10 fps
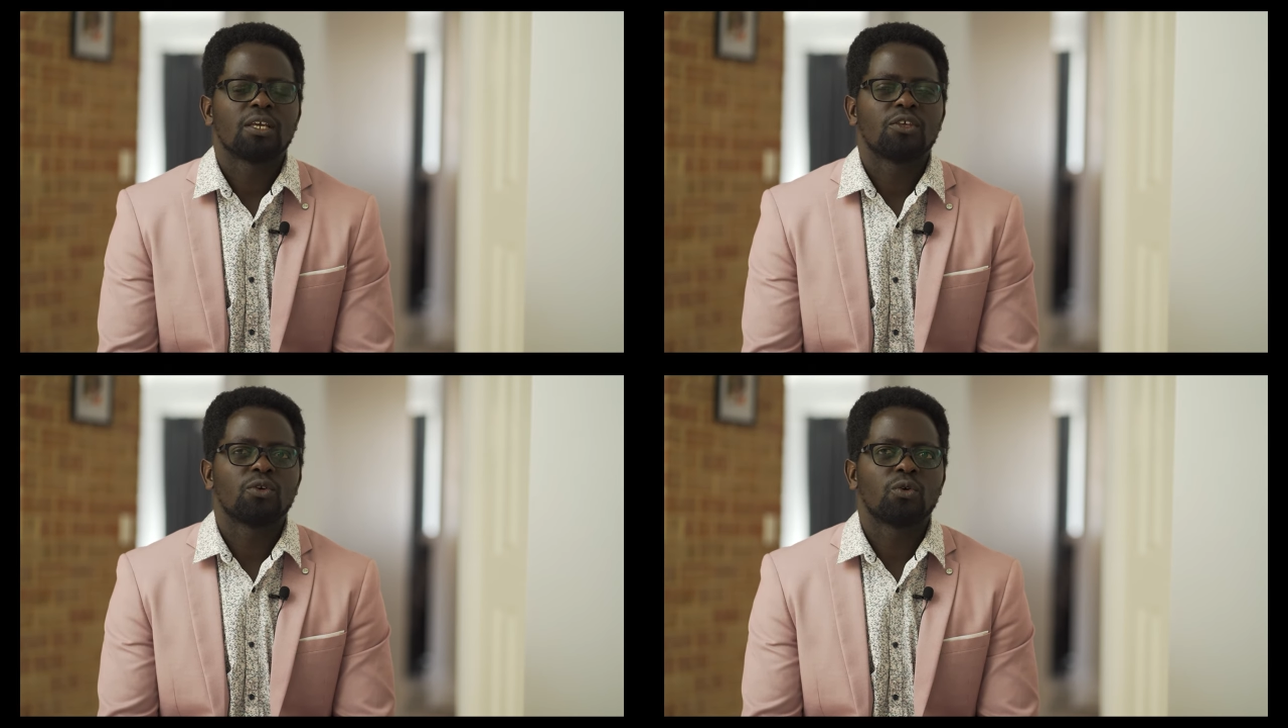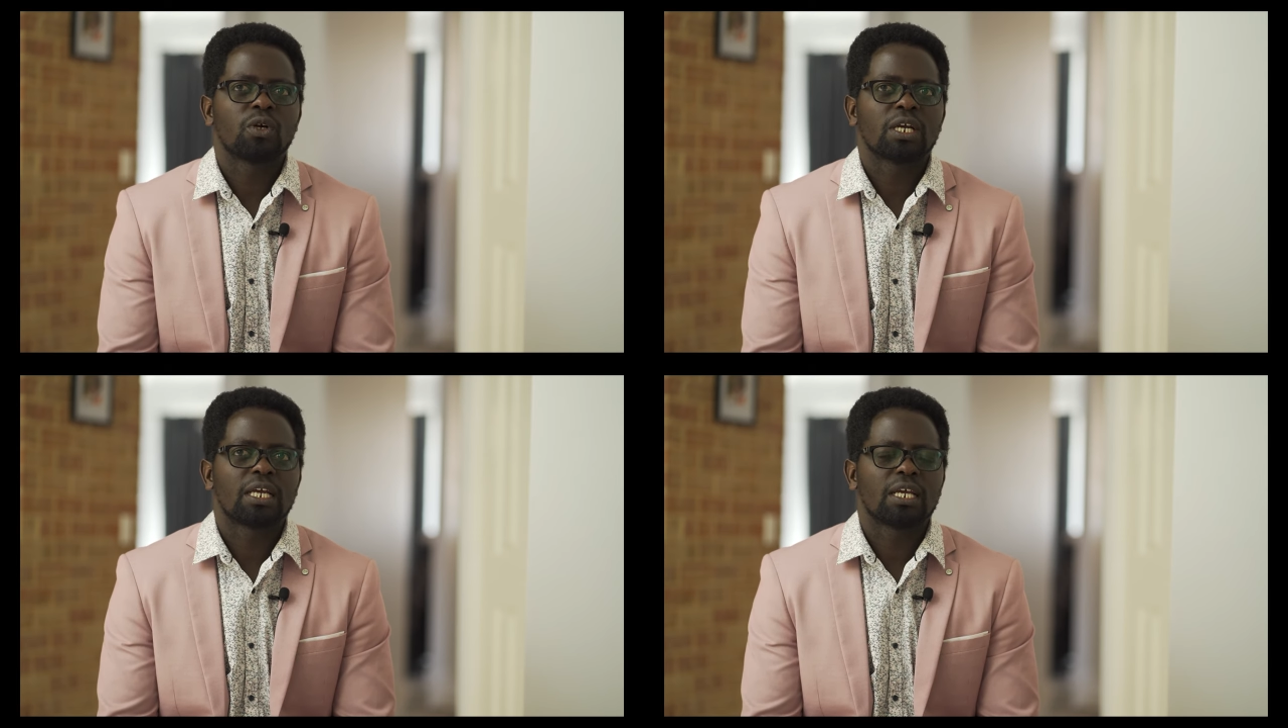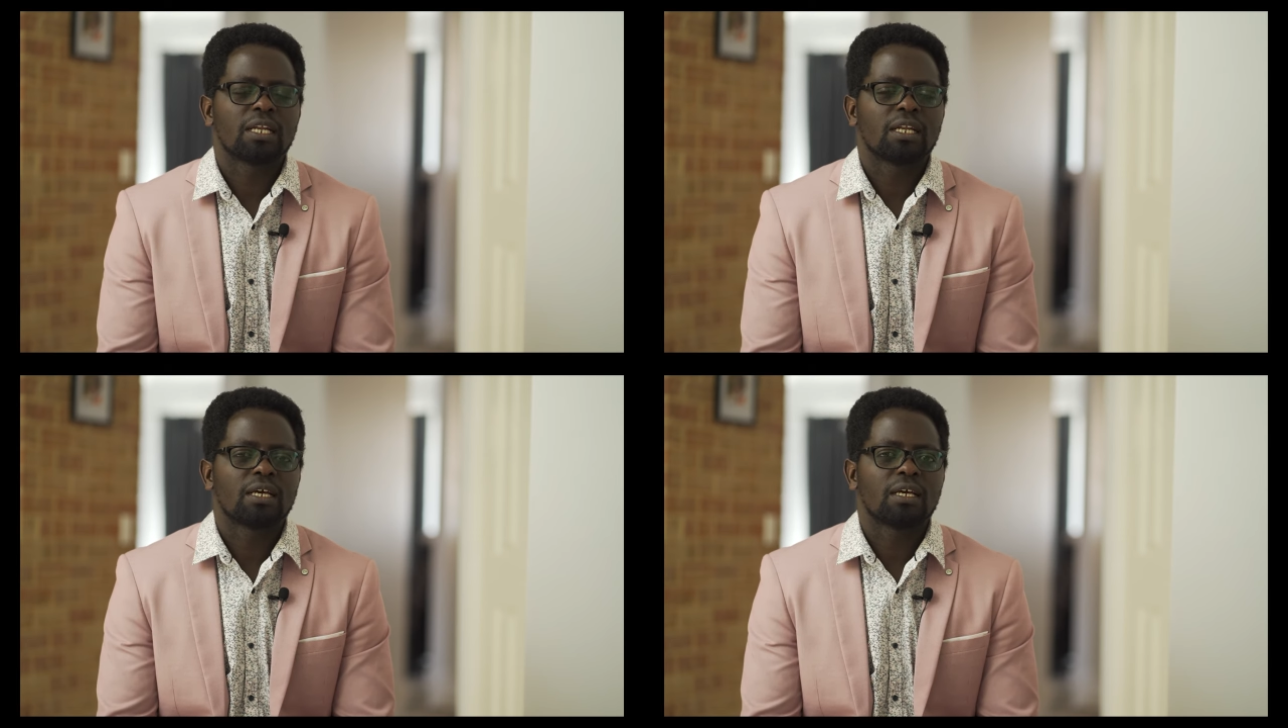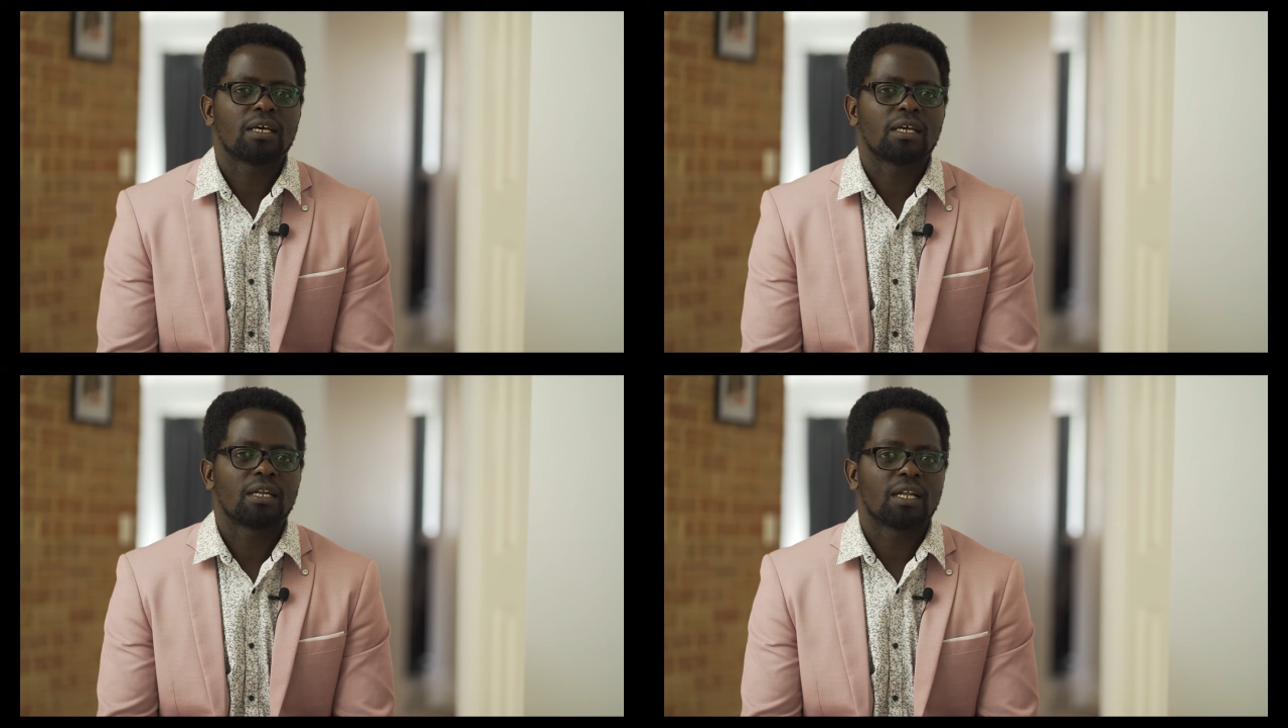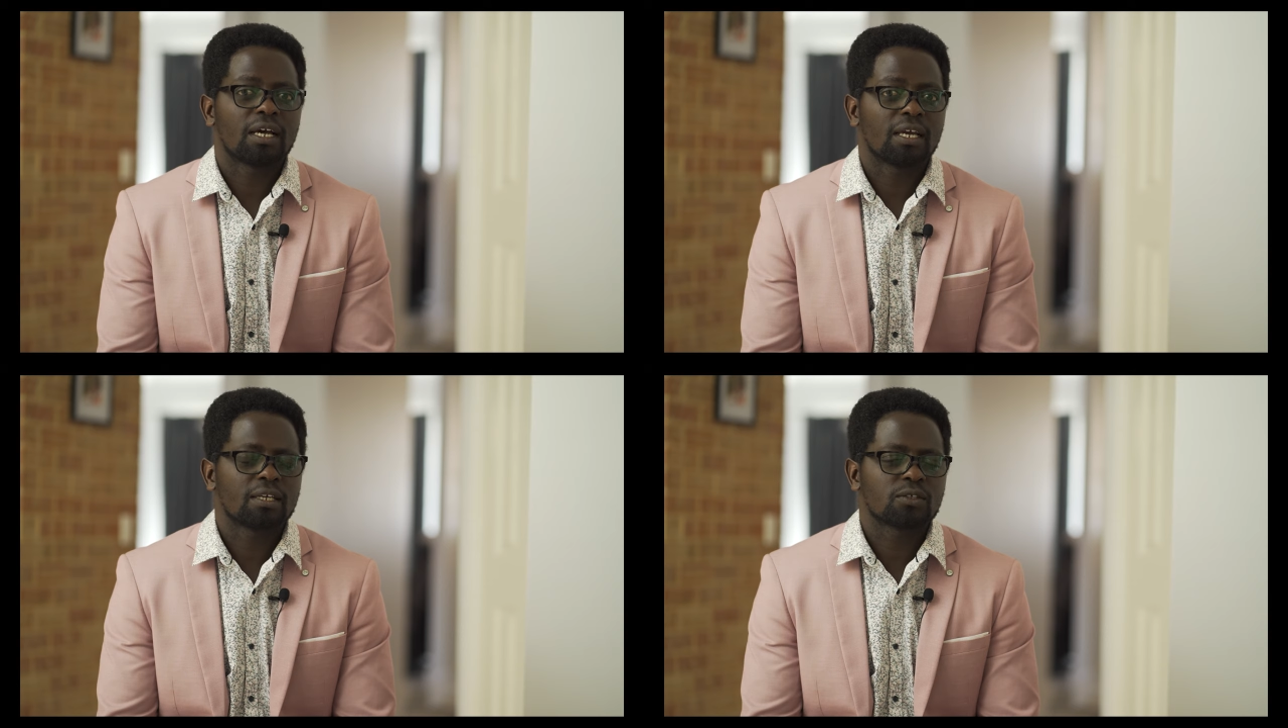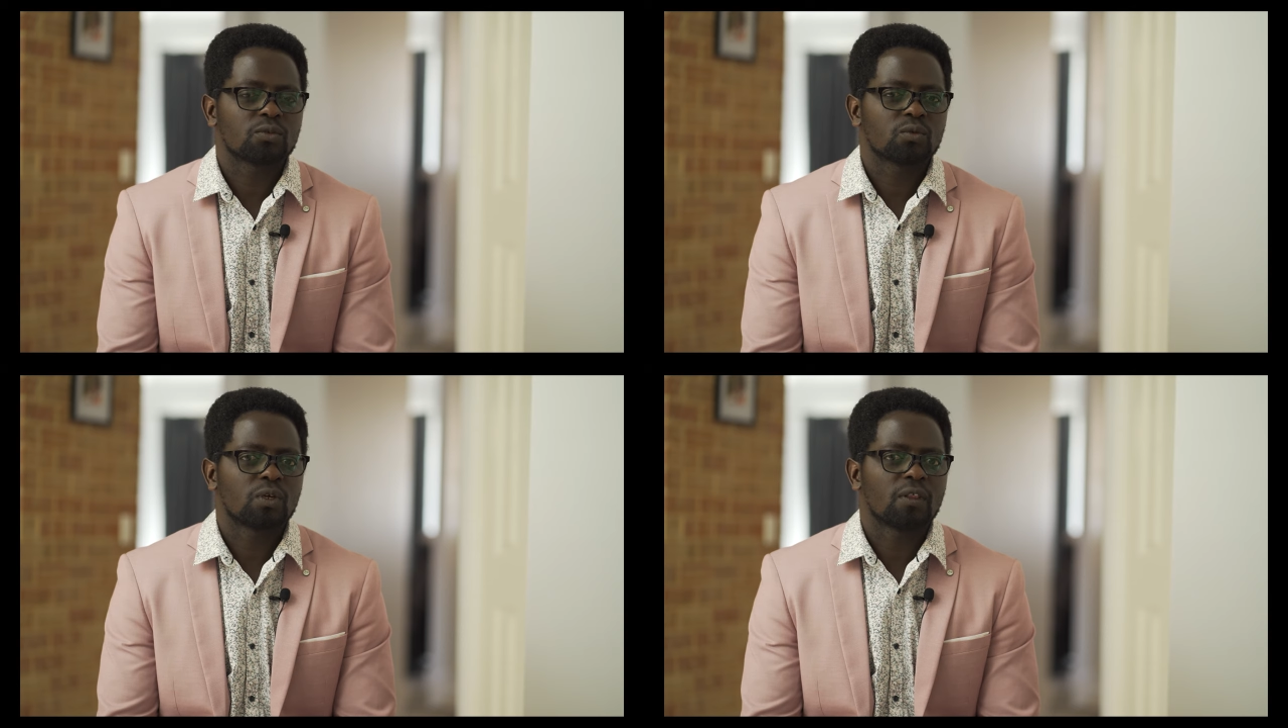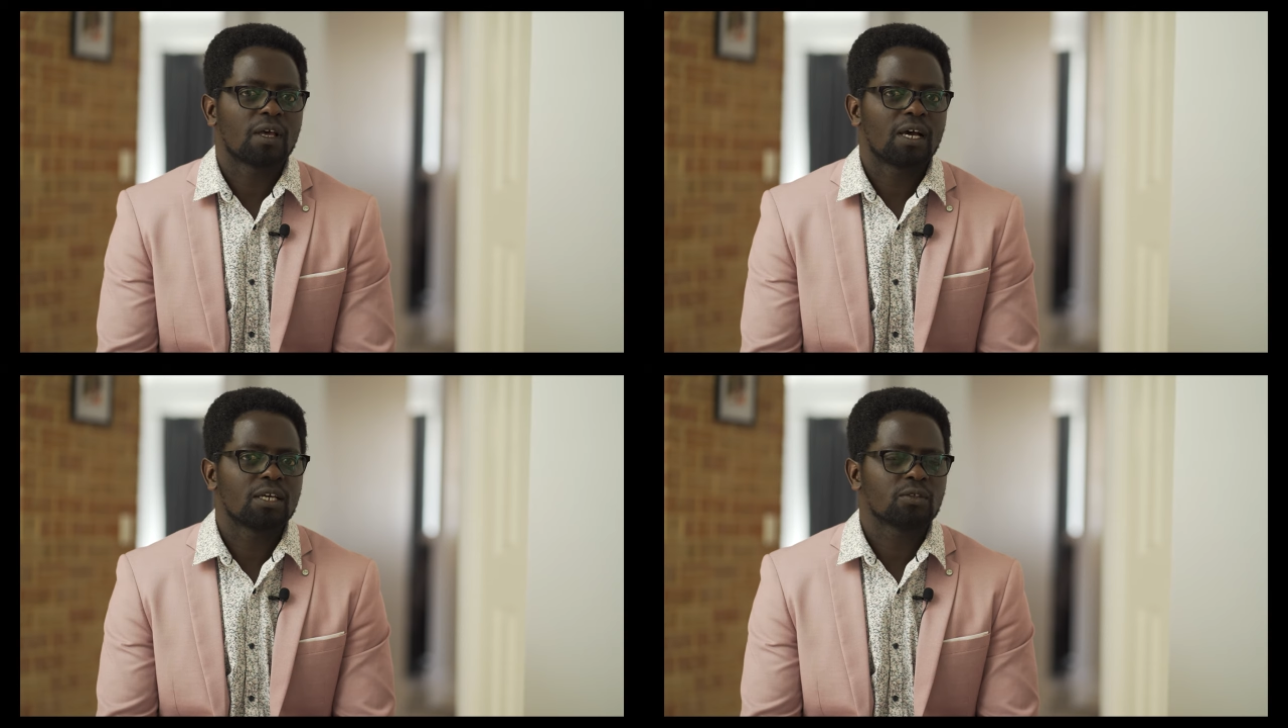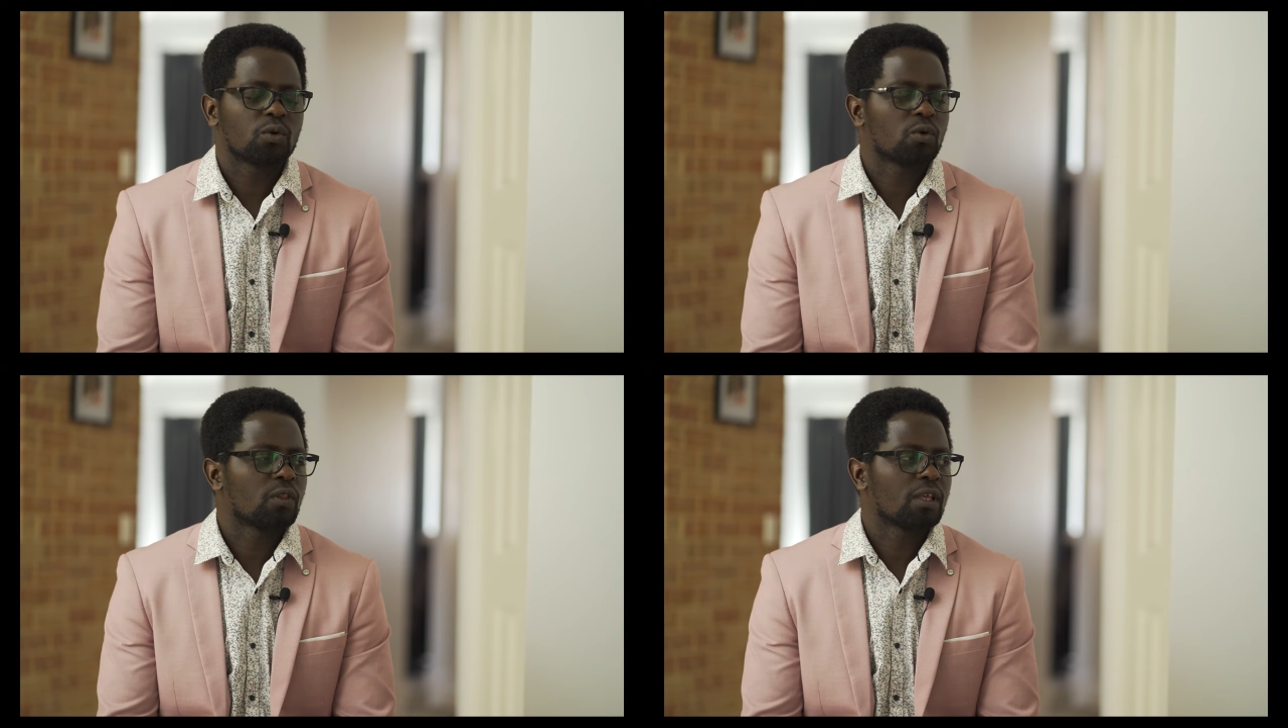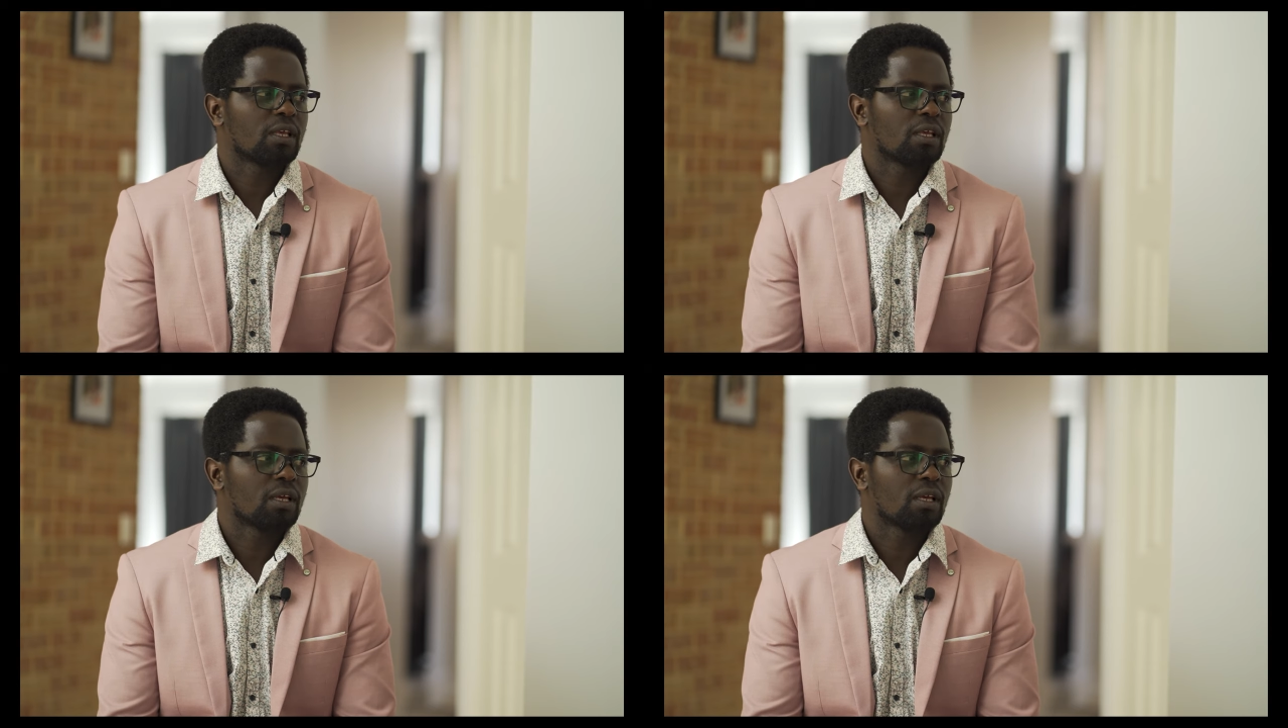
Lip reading: you can liaise with us or the